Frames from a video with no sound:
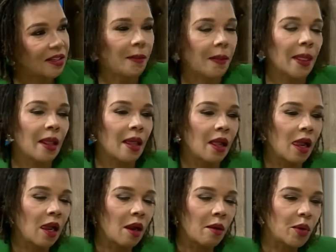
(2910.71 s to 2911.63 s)
Yes.
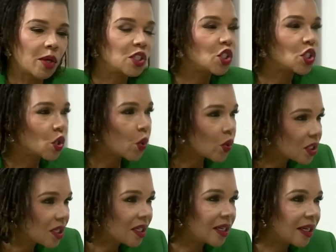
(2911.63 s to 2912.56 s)
But
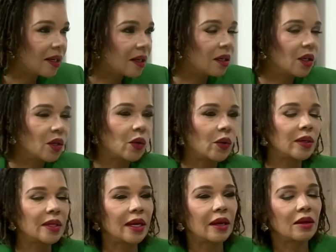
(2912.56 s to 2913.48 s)
socially, you know,
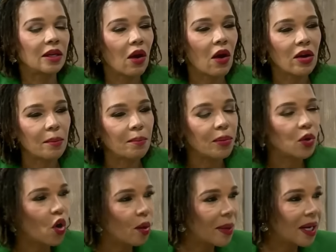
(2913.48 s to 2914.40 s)
the
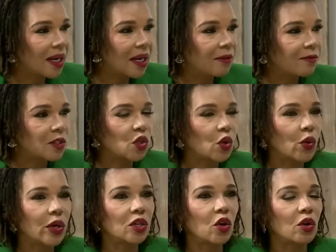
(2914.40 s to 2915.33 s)
unemployment levels
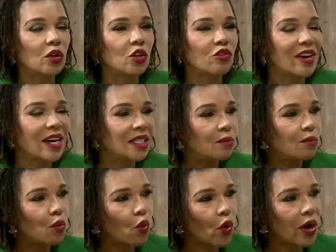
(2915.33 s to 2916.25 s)
going down,
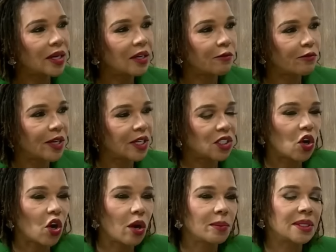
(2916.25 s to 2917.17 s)
creating more and different
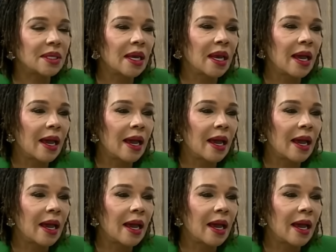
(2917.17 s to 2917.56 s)
jobs.